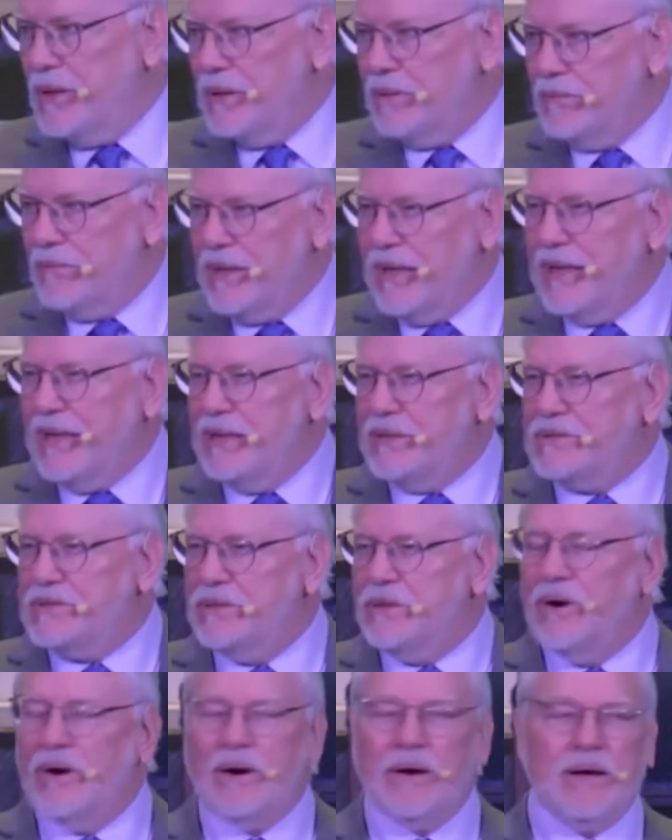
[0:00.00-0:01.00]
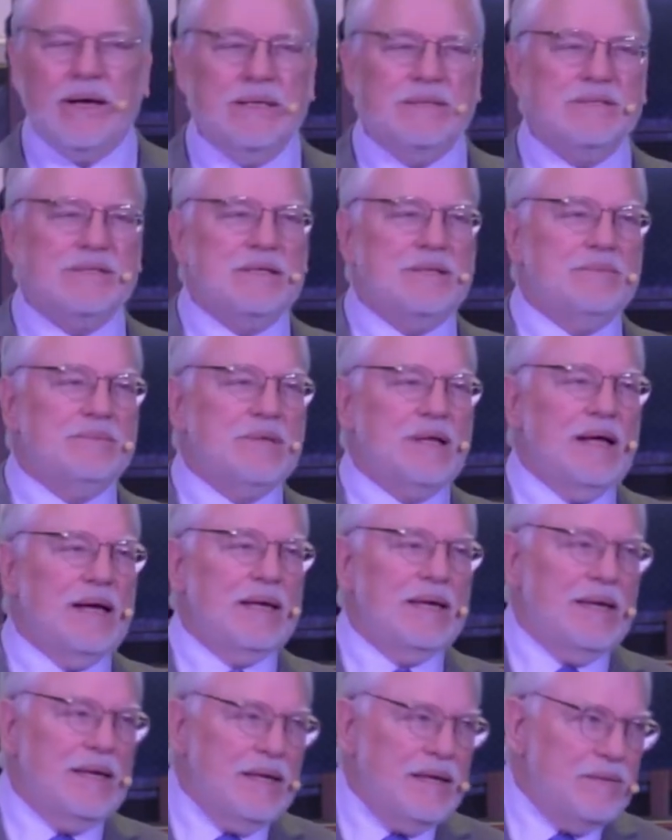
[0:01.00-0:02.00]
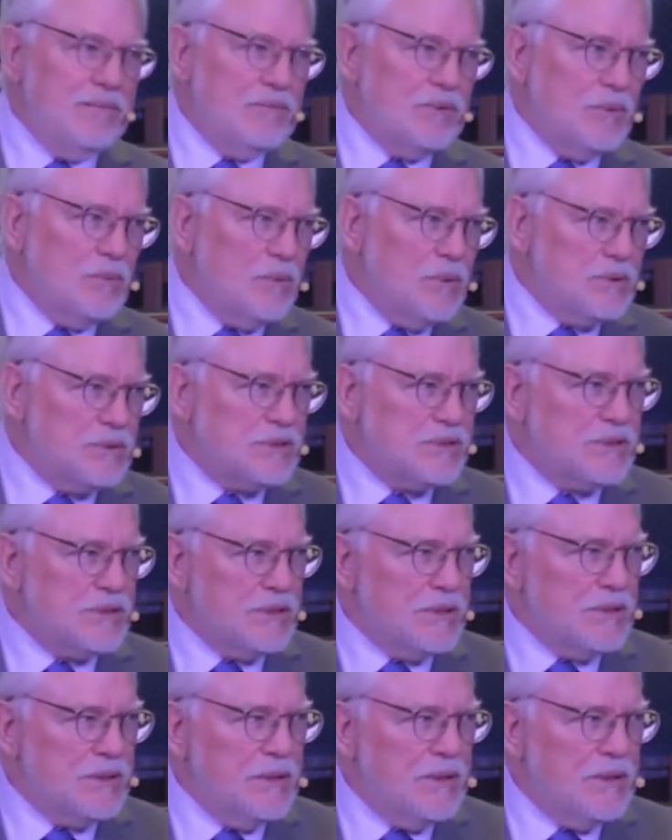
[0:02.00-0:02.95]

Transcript: When it gets dark, it seems like evil wants to